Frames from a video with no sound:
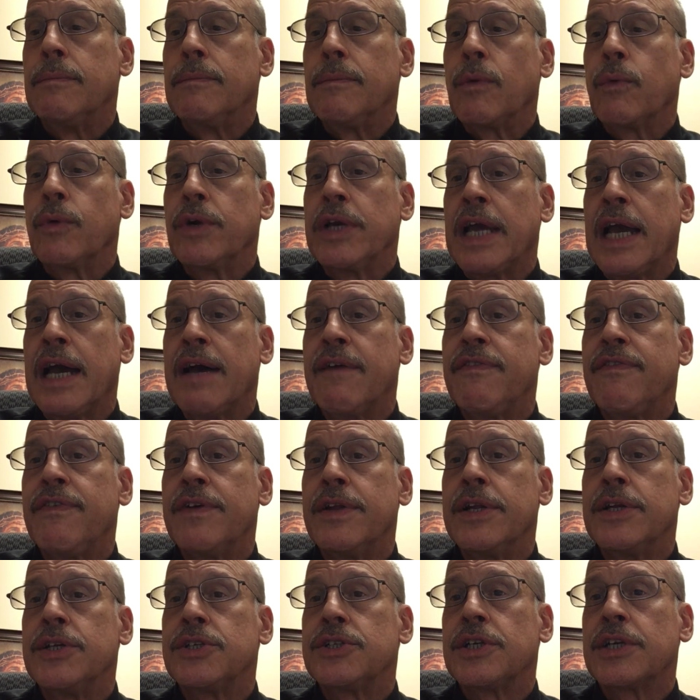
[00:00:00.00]
We have
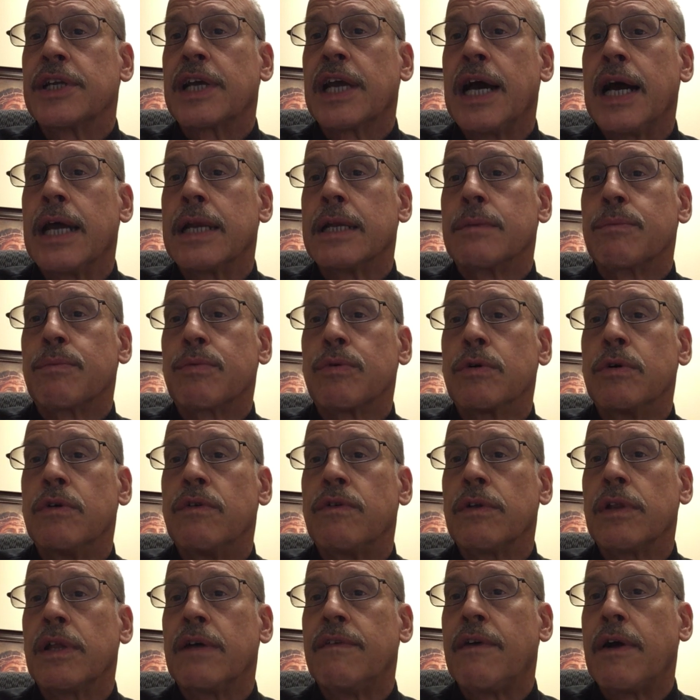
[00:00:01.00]
finished and gotten
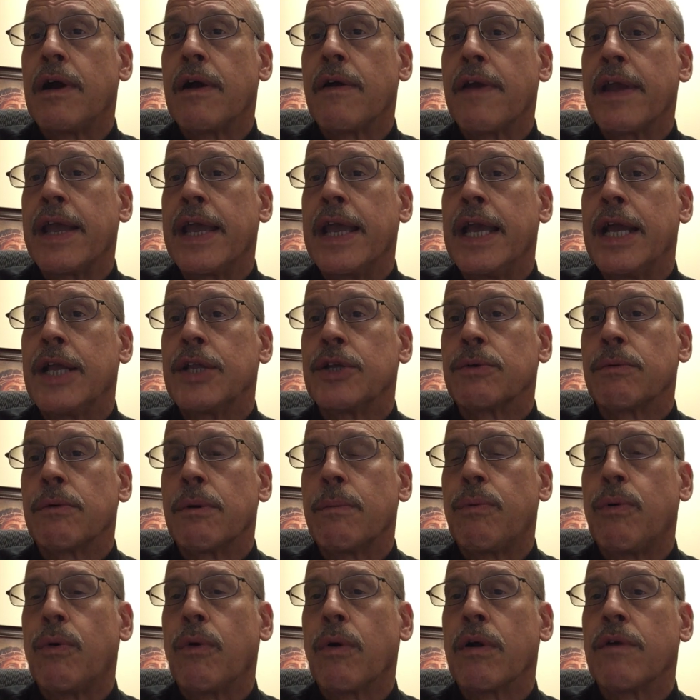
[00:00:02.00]
approval of our annual
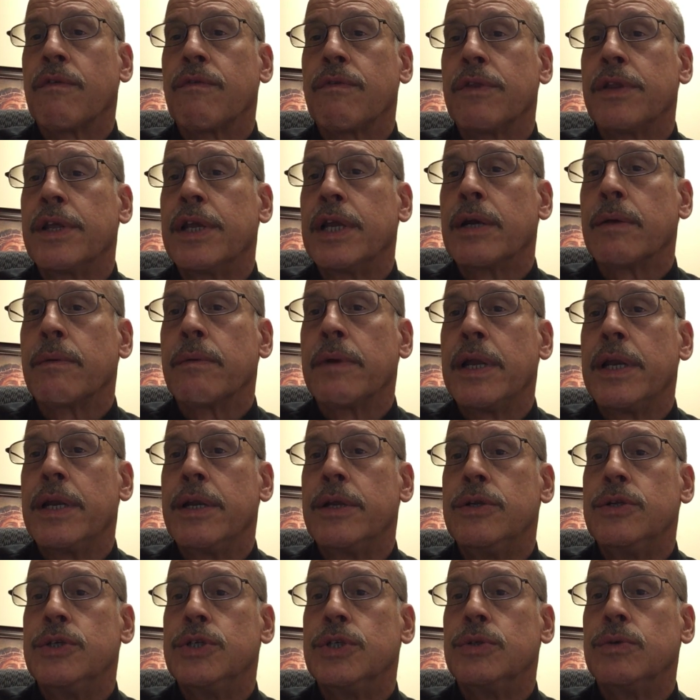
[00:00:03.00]
report for the year
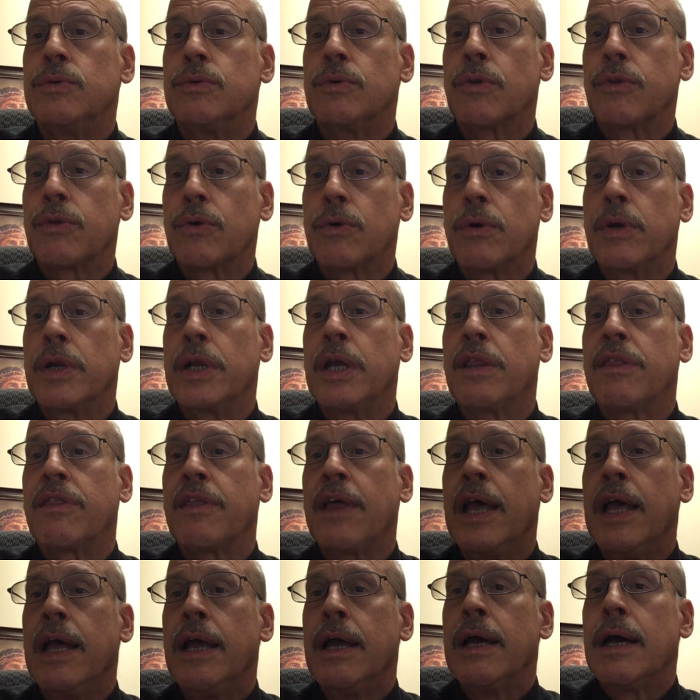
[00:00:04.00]
ended June 30th.
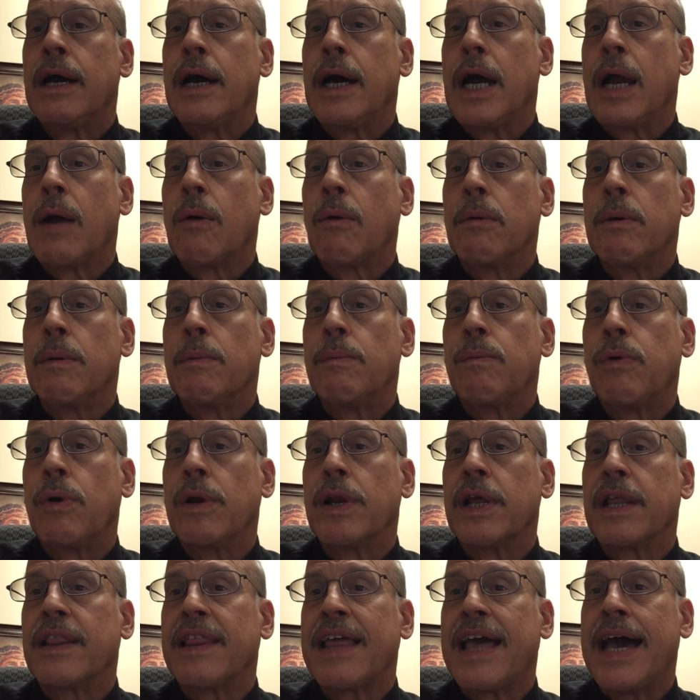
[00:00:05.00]
I will be
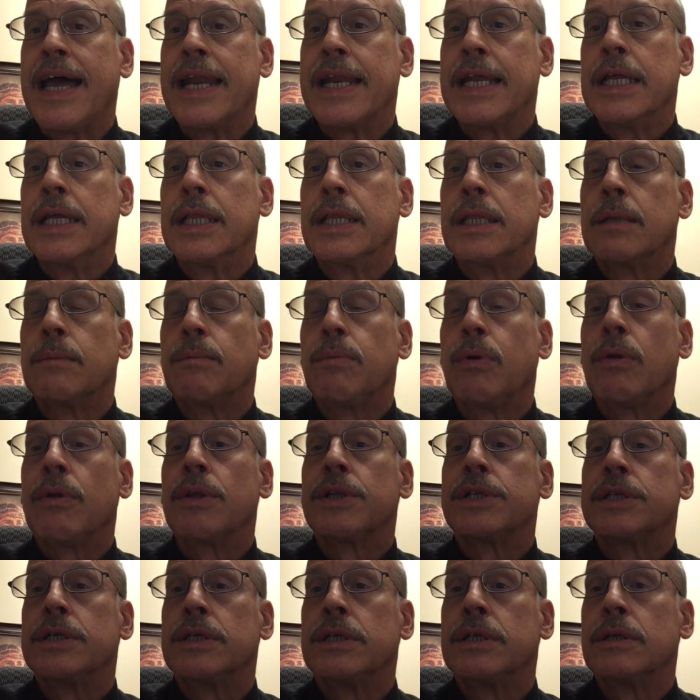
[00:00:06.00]
putting that in the
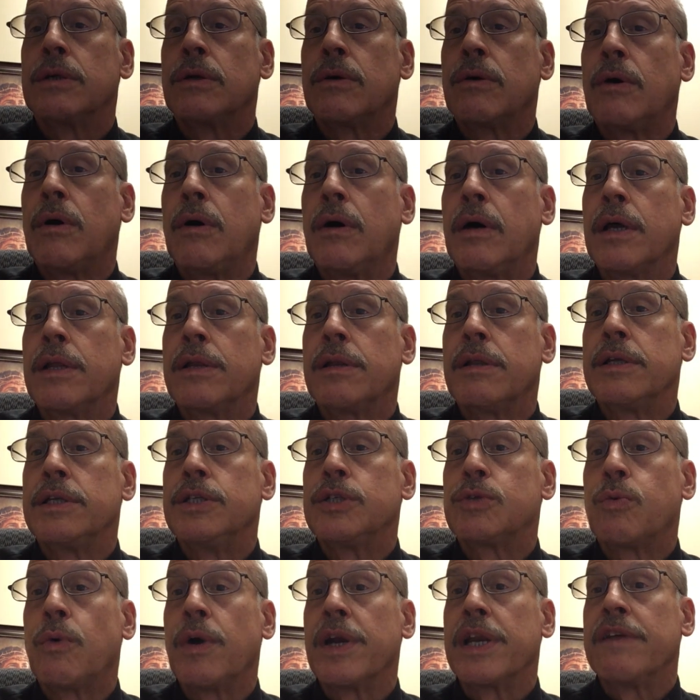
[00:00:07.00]
bulletin on the
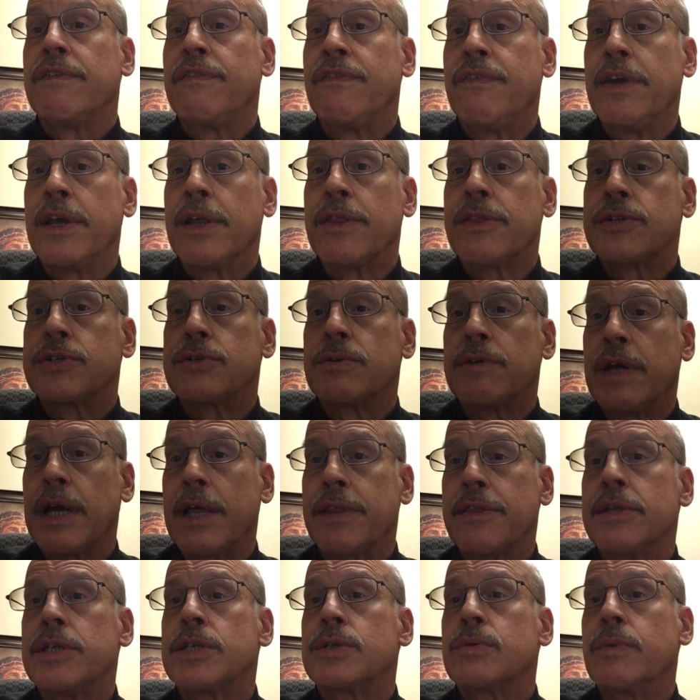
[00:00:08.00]
25th, so
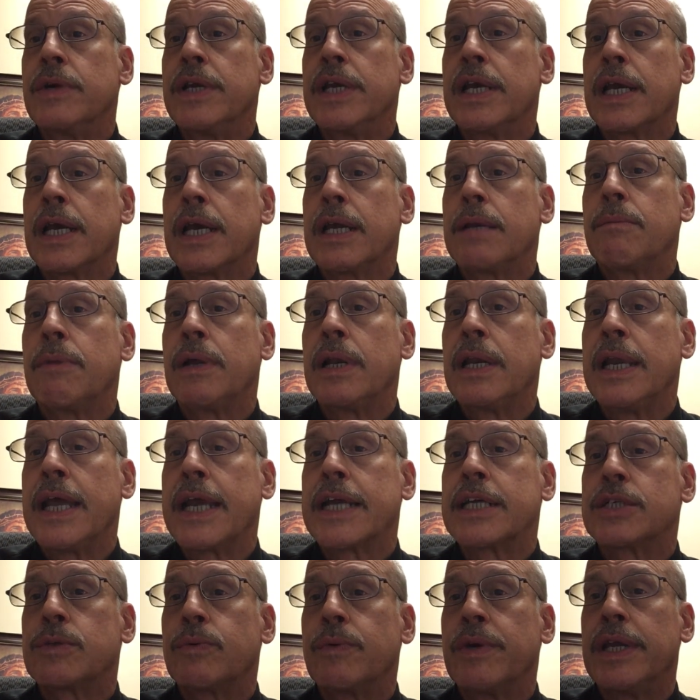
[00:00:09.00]
not this weekend, but
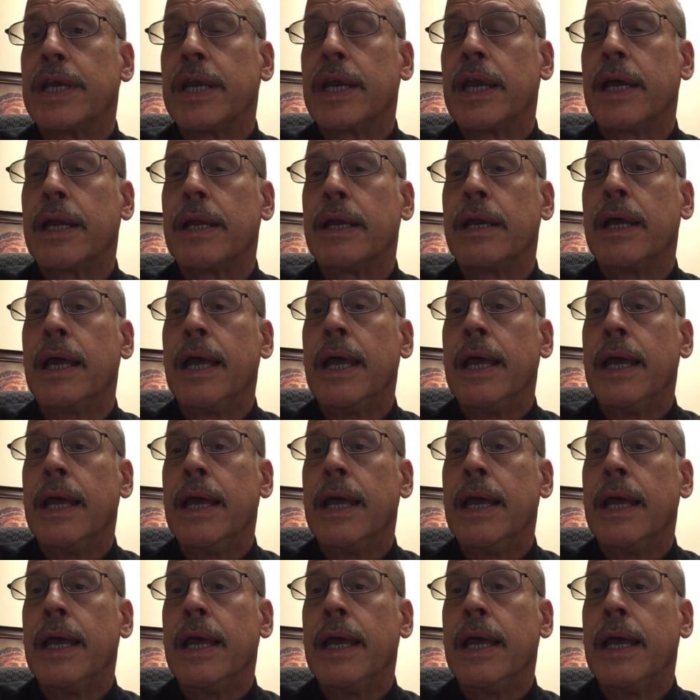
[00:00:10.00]
next weekend